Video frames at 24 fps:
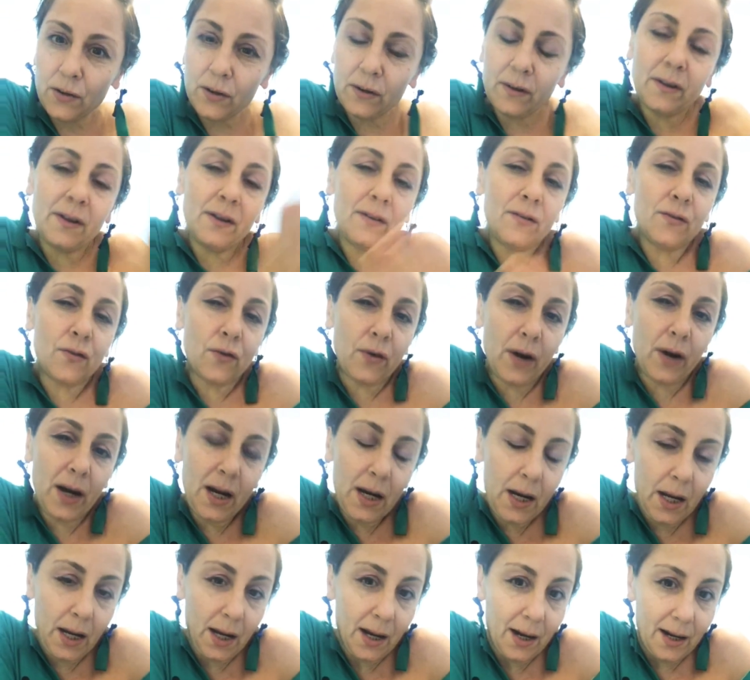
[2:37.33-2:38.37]
just this
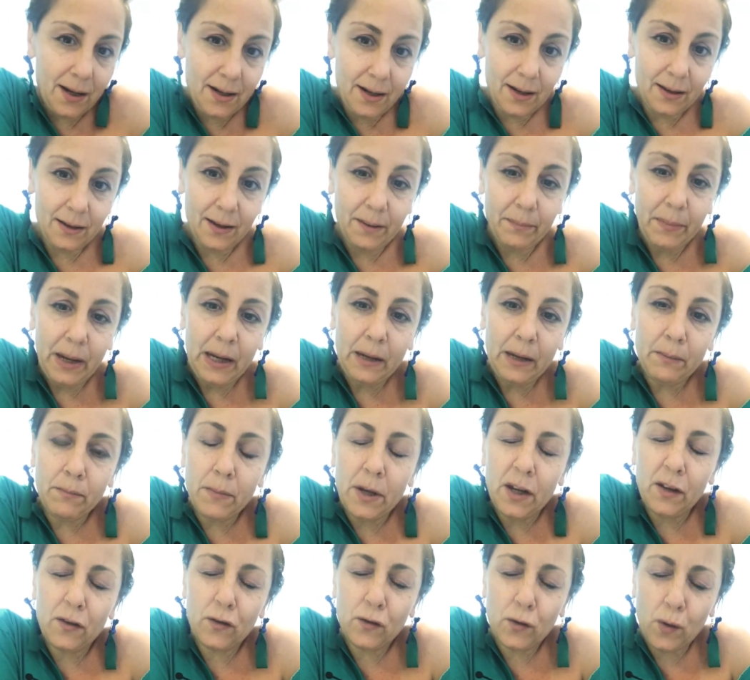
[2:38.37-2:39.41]
training I did that made
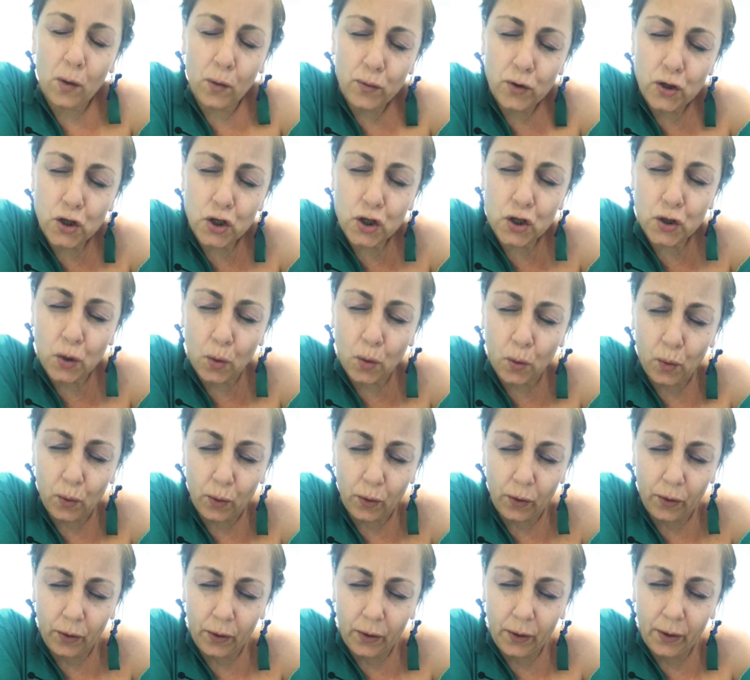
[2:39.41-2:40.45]
me so
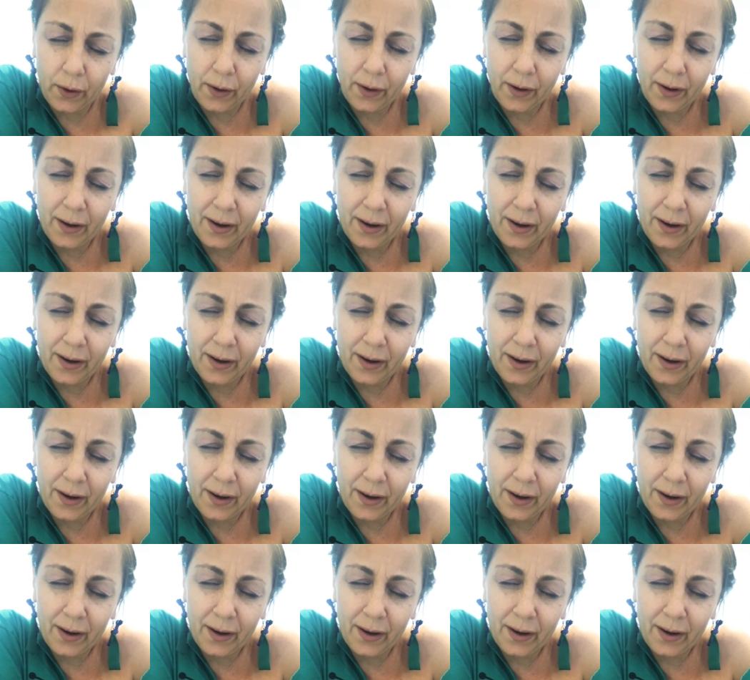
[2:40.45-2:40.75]
sure